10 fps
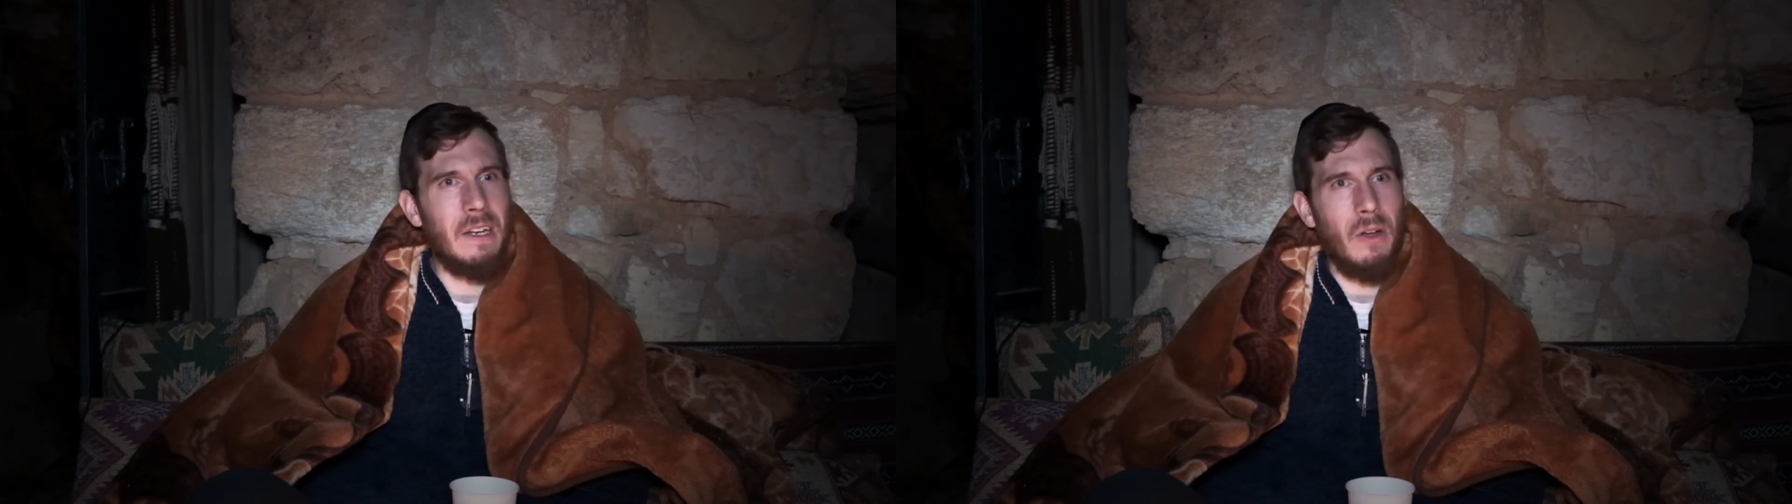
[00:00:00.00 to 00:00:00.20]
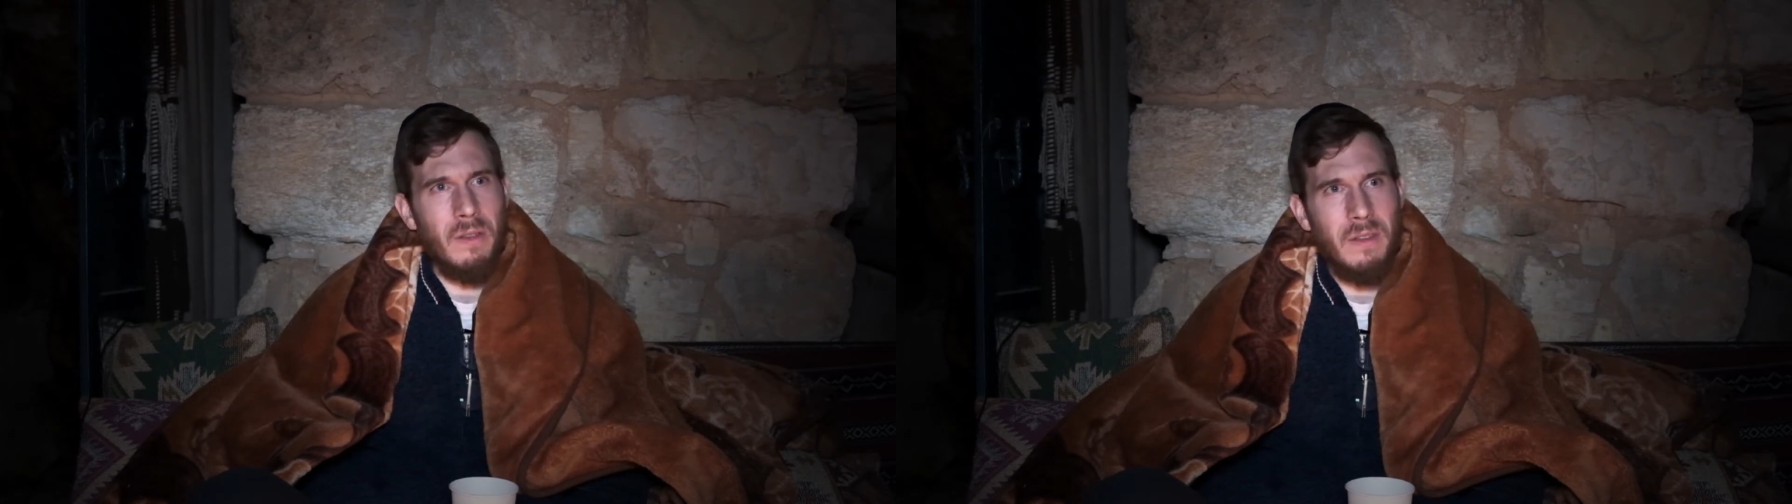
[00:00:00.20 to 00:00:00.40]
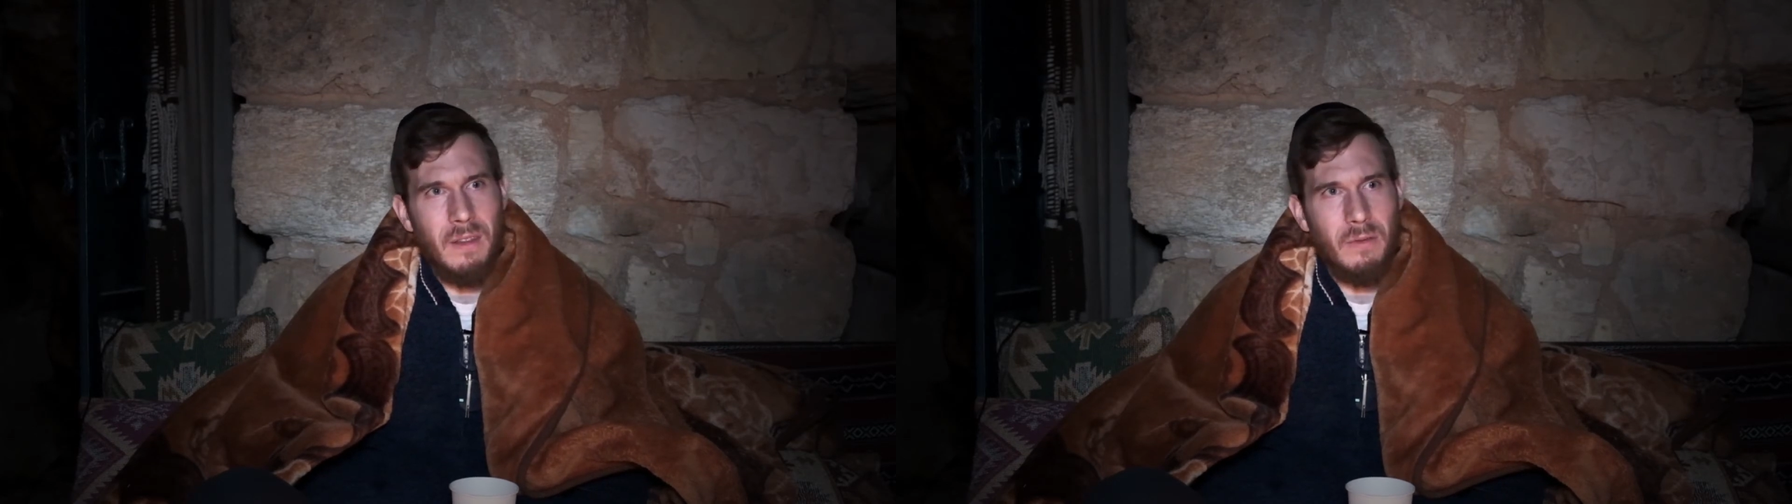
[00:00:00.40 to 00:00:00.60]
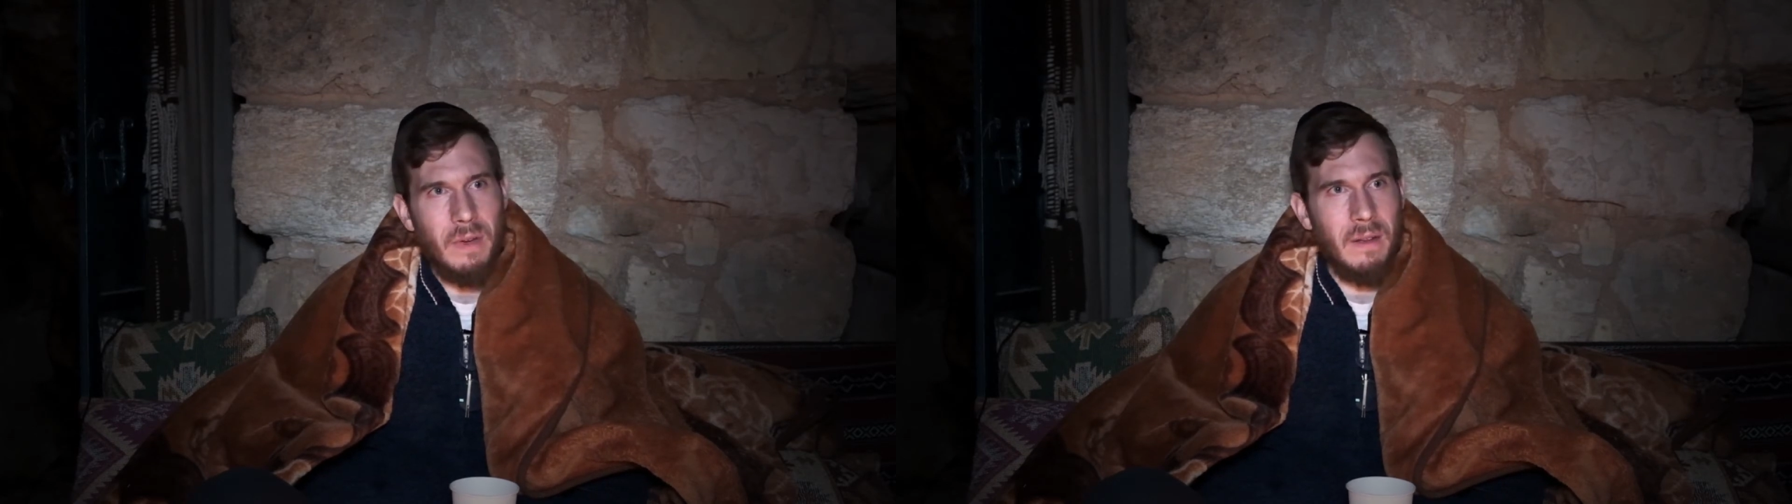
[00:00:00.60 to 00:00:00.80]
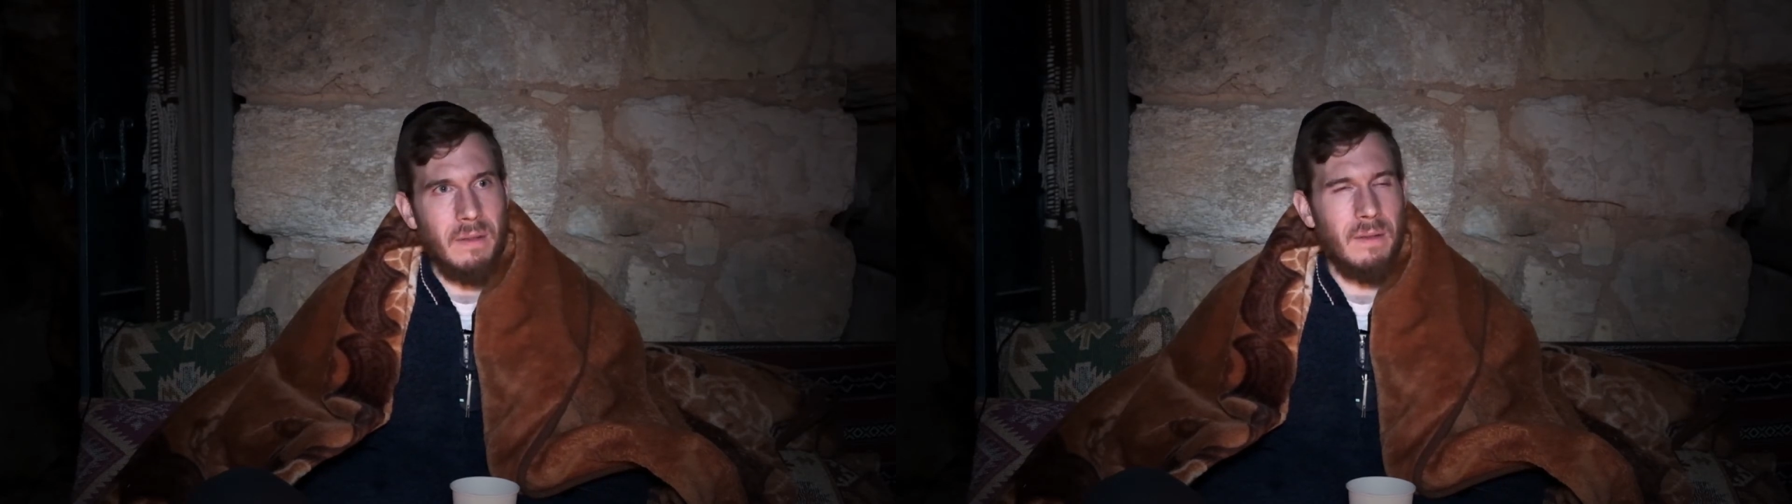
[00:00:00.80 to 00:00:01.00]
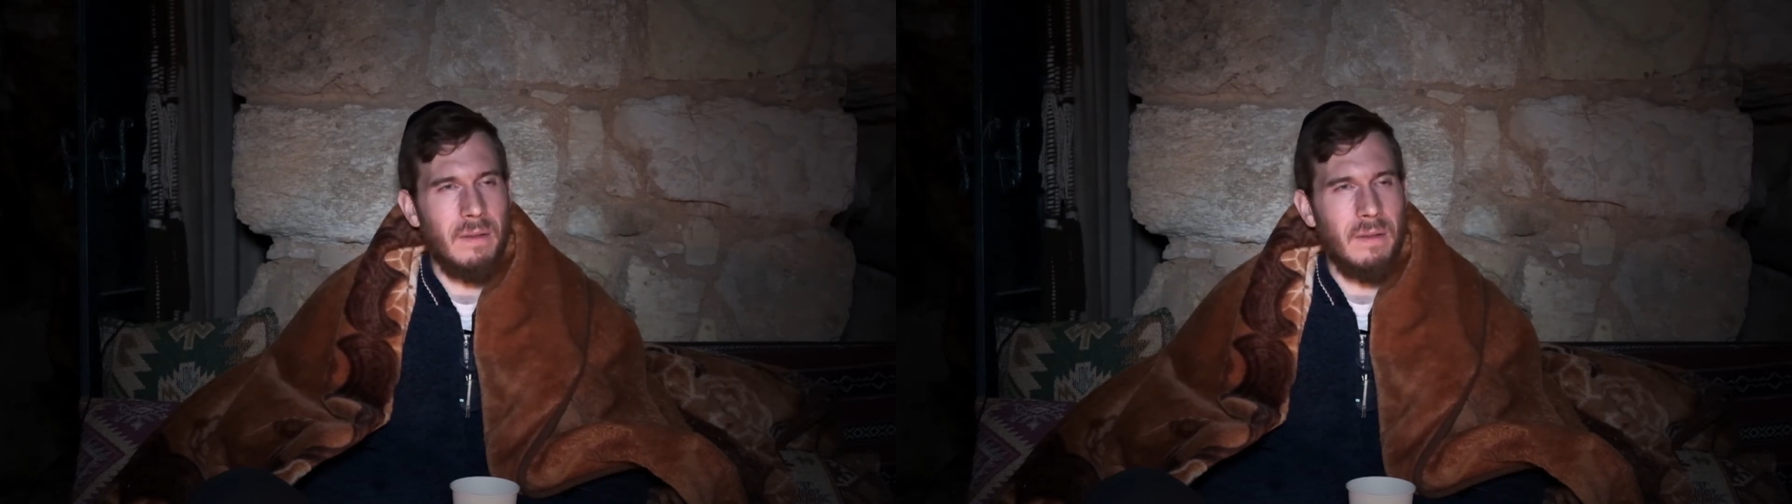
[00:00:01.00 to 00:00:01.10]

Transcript: knows it's real.